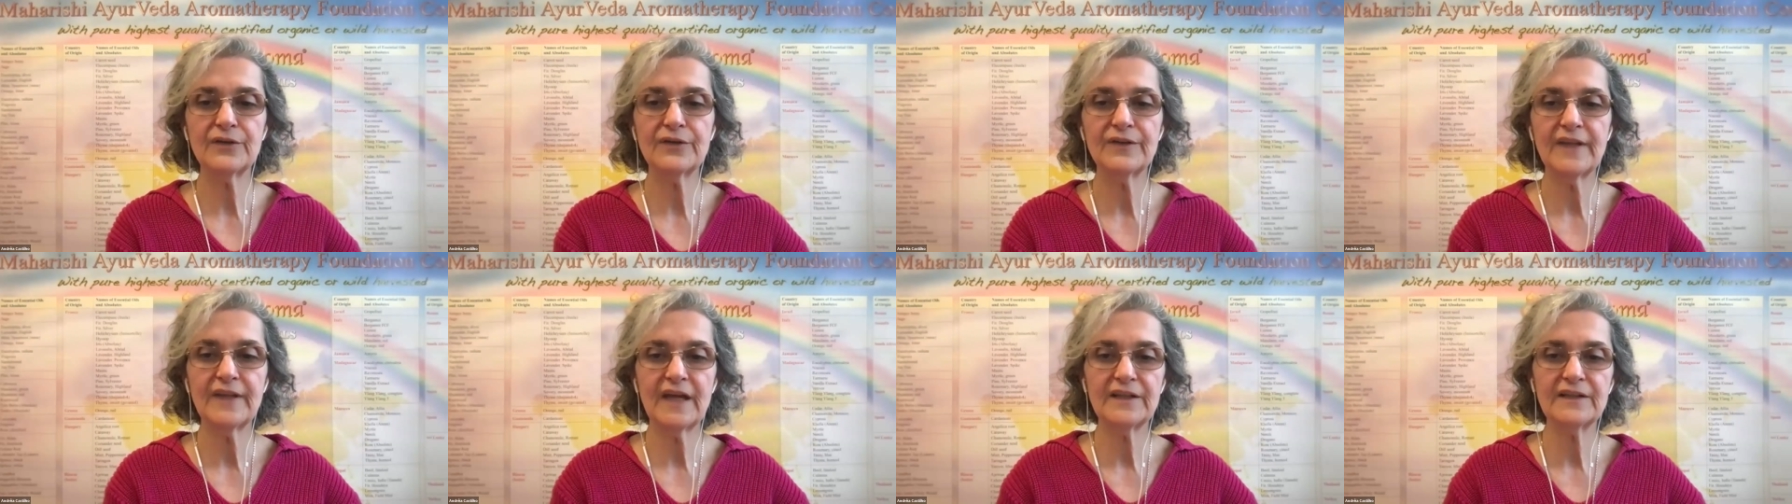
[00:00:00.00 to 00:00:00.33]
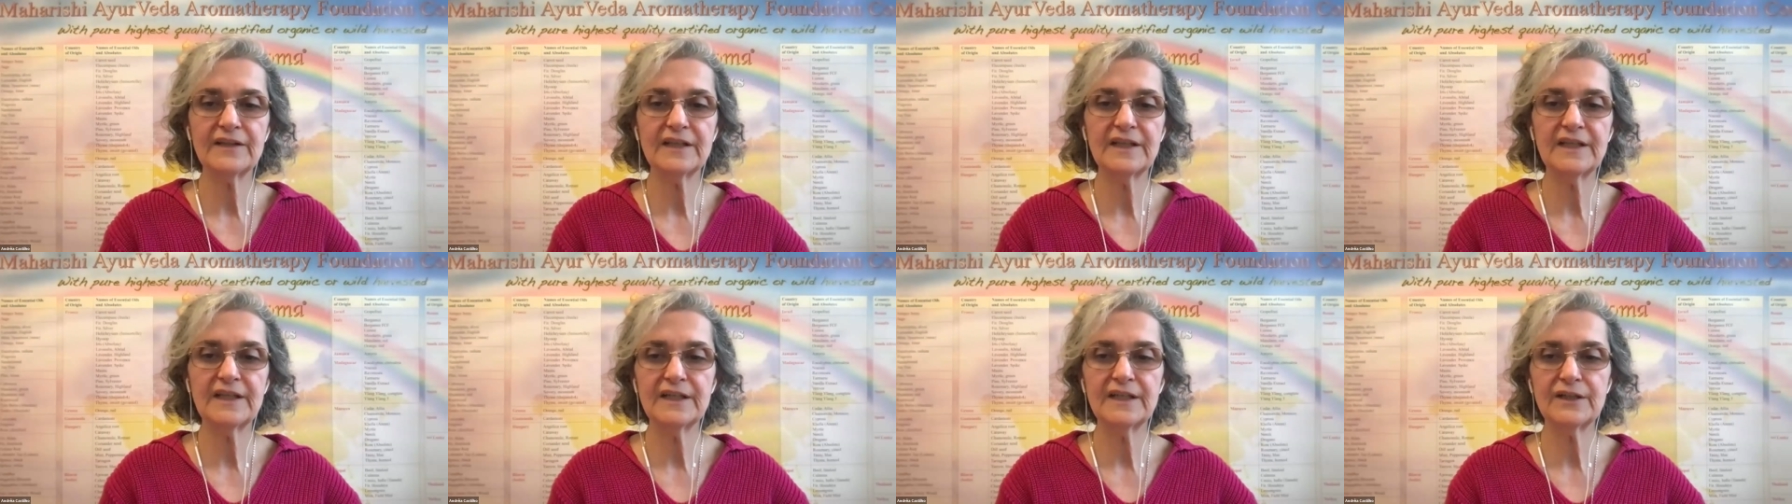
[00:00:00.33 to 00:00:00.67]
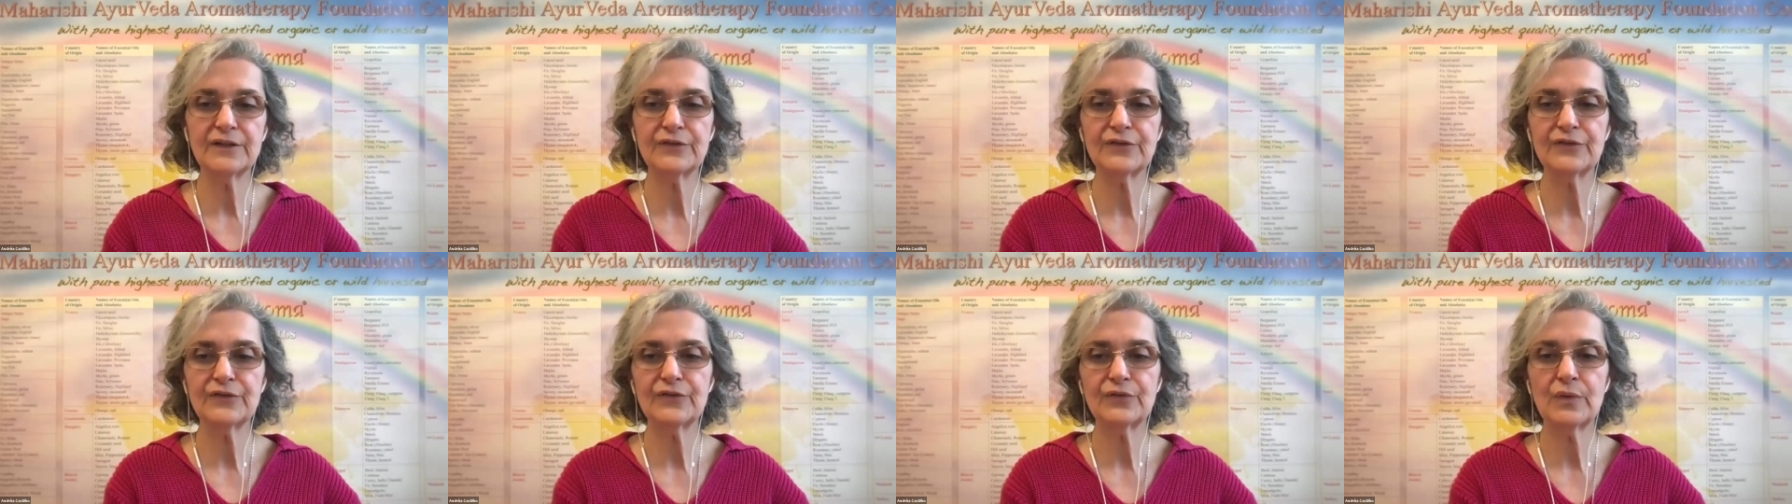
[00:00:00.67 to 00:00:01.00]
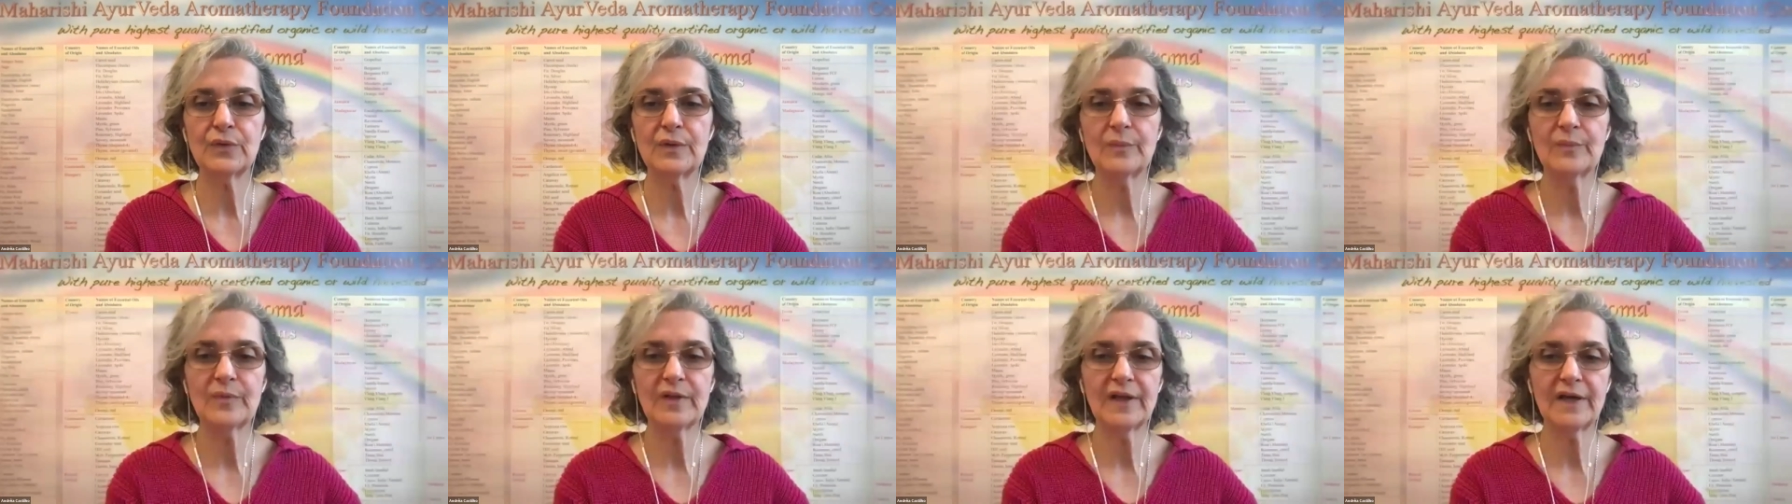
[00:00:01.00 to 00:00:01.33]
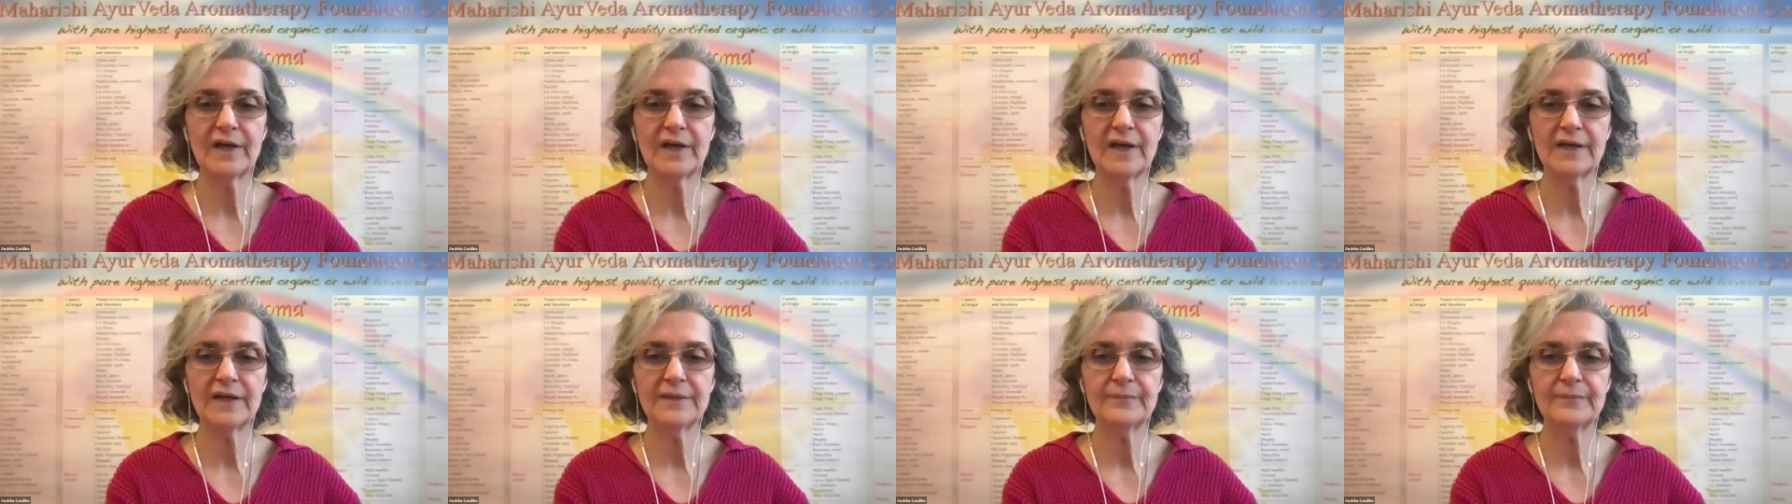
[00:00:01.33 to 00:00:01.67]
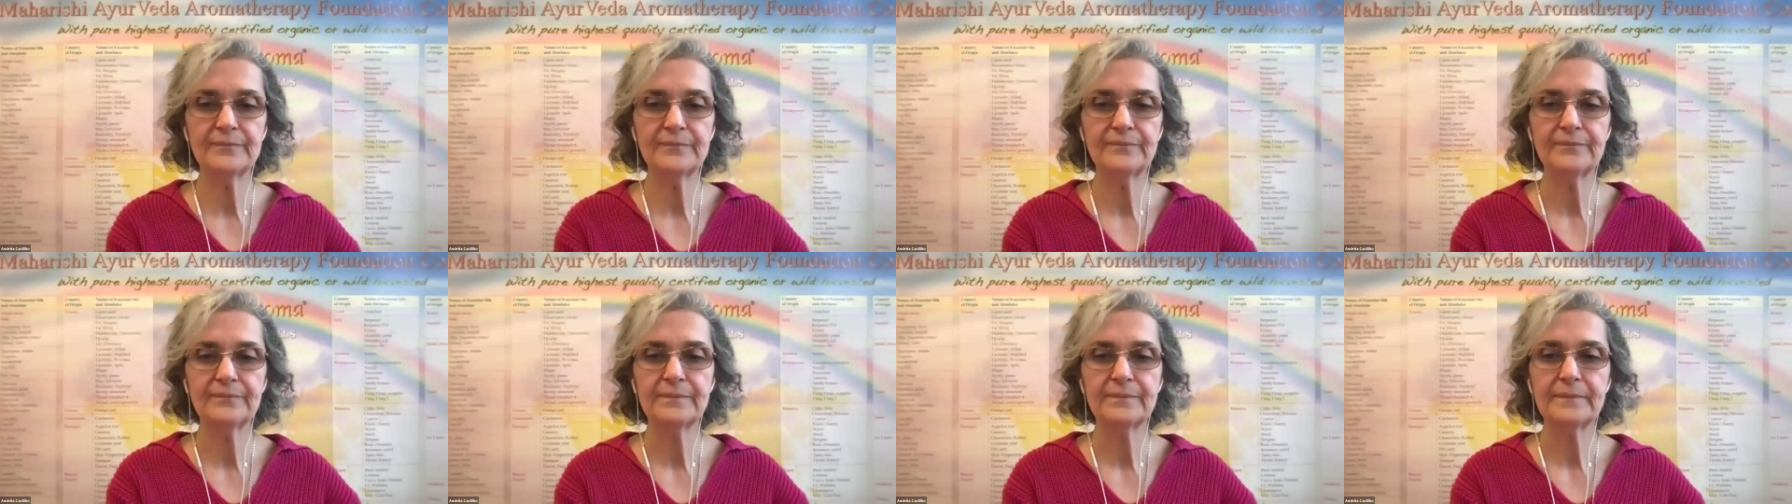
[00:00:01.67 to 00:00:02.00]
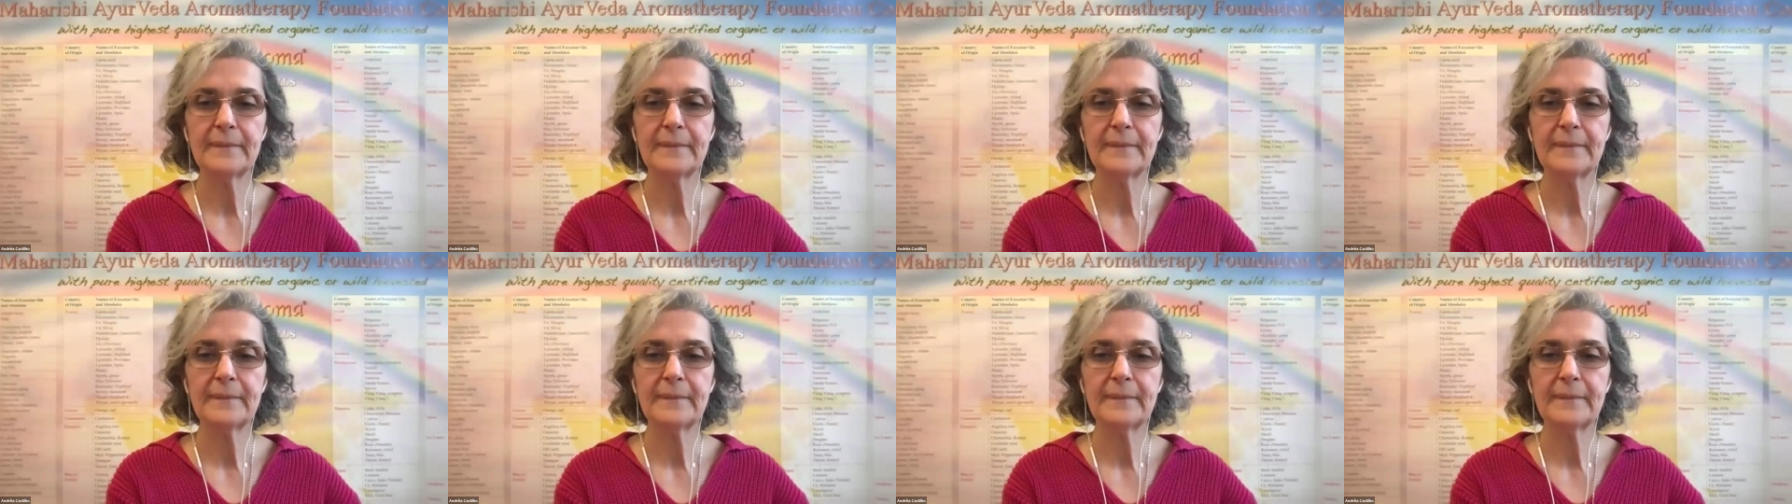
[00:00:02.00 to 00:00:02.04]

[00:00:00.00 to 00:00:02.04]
on that link to apply.